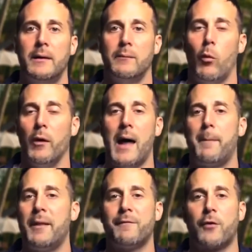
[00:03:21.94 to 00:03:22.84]
Will
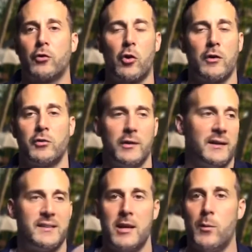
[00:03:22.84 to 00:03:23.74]
not be the first card. So
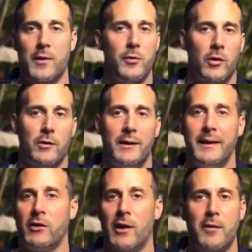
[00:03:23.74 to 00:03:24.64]
let's say you went through
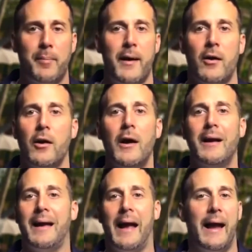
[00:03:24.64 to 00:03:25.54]
Elite Credit Repair
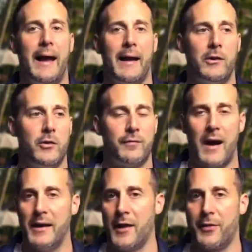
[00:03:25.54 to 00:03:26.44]
and you've
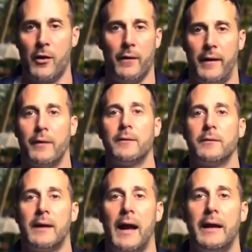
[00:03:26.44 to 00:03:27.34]
got nothing on there,
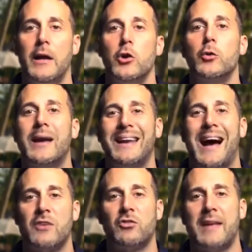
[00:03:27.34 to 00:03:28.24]
okay? You
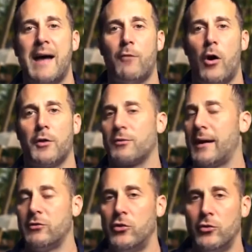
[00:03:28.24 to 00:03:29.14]
cannot just have
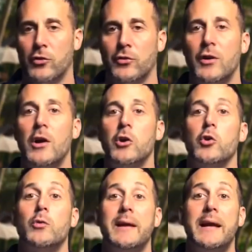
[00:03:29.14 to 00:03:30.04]
authorized users.
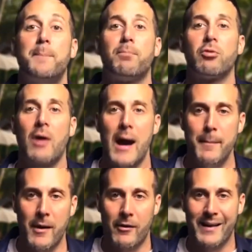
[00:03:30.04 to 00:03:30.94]
You need
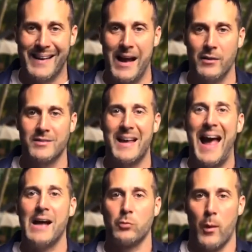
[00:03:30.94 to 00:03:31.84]
primary accounts
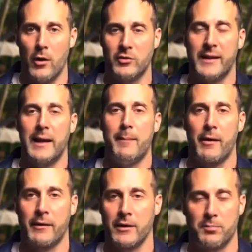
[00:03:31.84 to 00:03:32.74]
as well to get
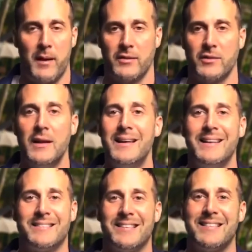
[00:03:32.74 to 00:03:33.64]
American Express.
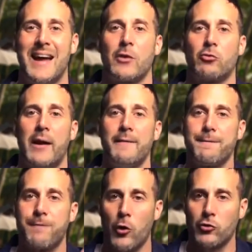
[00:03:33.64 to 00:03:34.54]
This is not a great
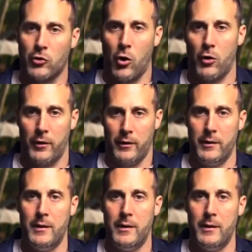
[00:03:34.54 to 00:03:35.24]
first card.